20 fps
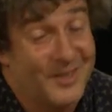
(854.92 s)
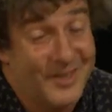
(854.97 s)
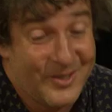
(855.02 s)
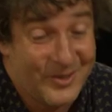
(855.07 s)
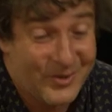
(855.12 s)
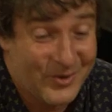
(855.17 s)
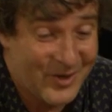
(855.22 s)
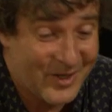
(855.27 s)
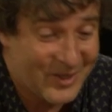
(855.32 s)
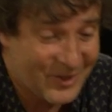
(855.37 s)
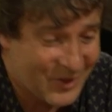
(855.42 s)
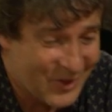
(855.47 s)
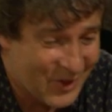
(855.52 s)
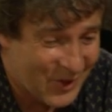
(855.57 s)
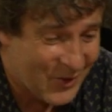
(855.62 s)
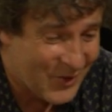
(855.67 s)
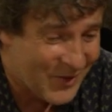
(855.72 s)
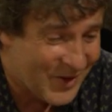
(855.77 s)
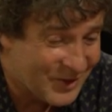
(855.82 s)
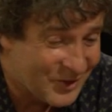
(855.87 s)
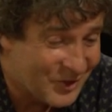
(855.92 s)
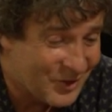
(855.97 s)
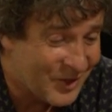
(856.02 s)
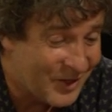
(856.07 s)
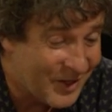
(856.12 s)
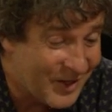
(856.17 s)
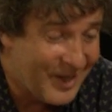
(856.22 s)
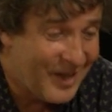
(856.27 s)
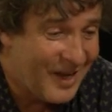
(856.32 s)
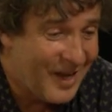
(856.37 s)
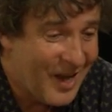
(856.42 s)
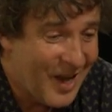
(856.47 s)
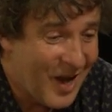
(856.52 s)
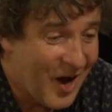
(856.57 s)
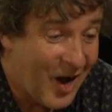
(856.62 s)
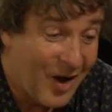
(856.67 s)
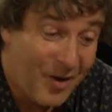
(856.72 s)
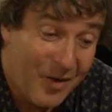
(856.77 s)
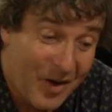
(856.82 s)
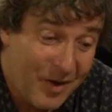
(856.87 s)
an interesting question.
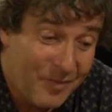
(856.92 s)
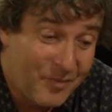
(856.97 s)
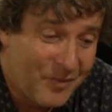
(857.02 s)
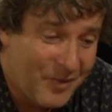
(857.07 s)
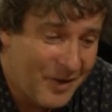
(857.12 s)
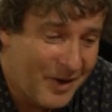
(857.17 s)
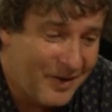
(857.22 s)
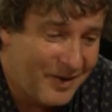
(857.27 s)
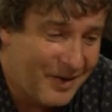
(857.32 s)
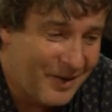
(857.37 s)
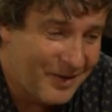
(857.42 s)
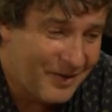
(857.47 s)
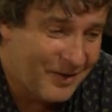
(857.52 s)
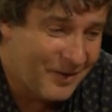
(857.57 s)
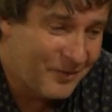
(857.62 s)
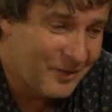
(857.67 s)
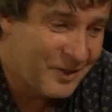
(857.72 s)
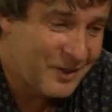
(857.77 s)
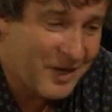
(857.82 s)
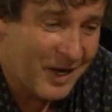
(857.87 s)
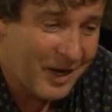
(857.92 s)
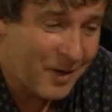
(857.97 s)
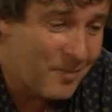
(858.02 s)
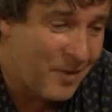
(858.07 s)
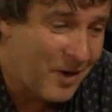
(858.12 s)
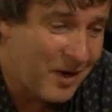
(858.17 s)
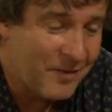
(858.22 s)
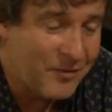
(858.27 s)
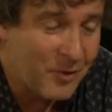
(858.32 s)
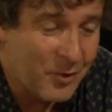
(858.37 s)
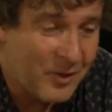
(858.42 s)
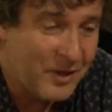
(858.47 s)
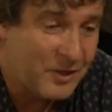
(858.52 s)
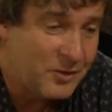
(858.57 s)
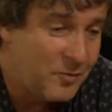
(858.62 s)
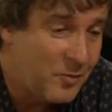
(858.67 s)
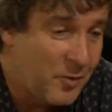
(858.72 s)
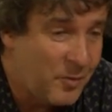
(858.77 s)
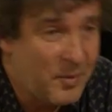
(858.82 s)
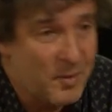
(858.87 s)
The second part of the
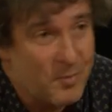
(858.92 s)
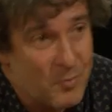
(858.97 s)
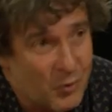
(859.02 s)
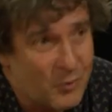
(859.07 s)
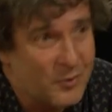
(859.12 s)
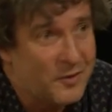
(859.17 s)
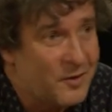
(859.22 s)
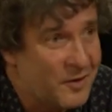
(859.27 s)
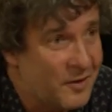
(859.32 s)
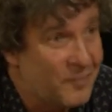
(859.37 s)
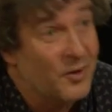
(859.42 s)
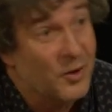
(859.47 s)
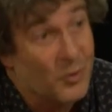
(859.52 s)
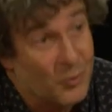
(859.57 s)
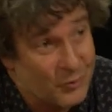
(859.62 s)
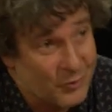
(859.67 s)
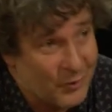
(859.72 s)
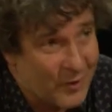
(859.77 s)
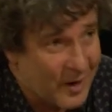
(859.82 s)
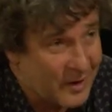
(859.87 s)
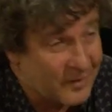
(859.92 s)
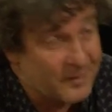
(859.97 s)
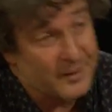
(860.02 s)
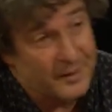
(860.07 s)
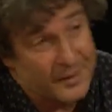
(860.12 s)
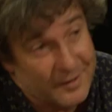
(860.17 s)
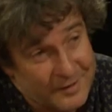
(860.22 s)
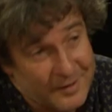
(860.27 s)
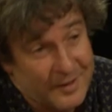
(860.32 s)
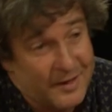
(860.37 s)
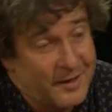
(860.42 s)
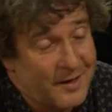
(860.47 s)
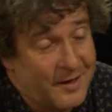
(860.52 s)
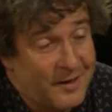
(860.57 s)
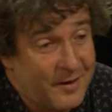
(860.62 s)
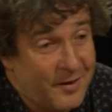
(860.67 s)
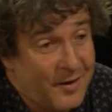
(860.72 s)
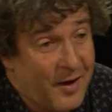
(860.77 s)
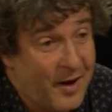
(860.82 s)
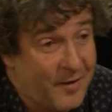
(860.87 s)
question would be more difficult to answer because
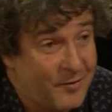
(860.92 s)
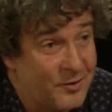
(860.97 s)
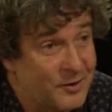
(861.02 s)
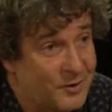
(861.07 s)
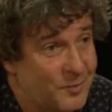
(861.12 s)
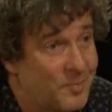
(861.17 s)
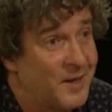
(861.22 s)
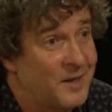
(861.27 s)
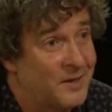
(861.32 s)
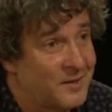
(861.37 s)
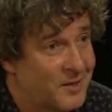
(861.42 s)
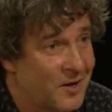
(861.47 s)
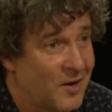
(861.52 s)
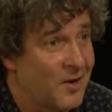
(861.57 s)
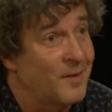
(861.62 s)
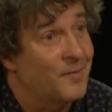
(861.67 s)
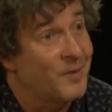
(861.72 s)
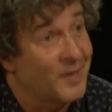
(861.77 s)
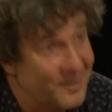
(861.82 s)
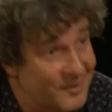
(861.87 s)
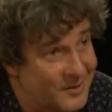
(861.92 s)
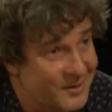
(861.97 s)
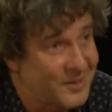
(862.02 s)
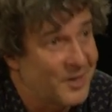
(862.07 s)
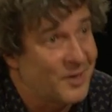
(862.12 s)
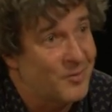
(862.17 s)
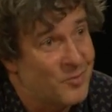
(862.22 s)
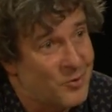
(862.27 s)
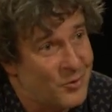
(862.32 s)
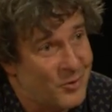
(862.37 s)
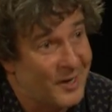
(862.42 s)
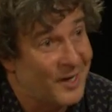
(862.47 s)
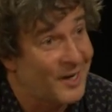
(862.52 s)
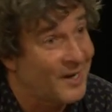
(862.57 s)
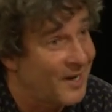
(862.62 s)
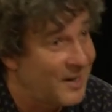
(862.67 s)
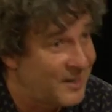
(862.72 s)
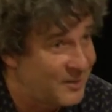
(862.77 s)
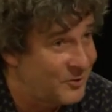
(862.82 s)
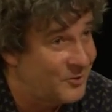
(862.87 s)
I haven't spent time in Singaporean
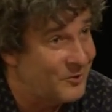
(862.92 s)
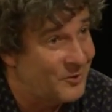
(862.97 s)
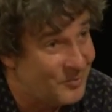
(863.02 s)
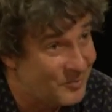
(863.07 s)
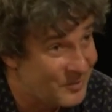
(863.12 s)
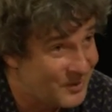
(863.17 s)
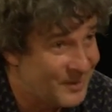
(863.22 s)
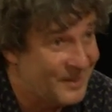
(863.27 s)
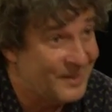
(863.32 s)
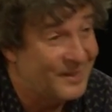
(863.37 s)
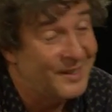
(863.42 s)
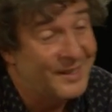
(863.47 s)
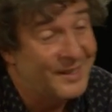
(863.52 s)
classrooms